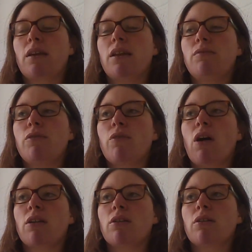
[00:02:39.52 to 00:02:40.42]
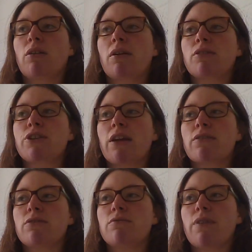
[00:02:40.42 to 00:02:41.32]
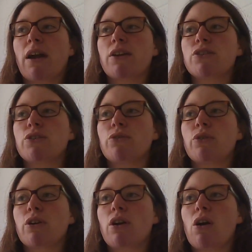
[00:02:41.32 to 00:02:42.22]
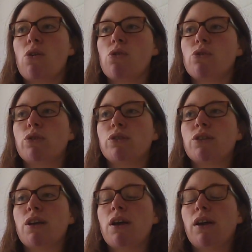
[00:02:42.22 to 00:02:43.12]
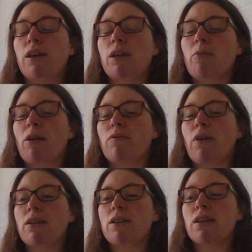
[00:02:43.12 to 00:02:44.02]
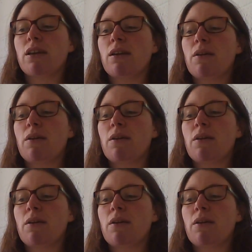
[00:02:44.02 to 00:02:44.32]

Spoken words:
And if you've got a chest infection or a cold, you might find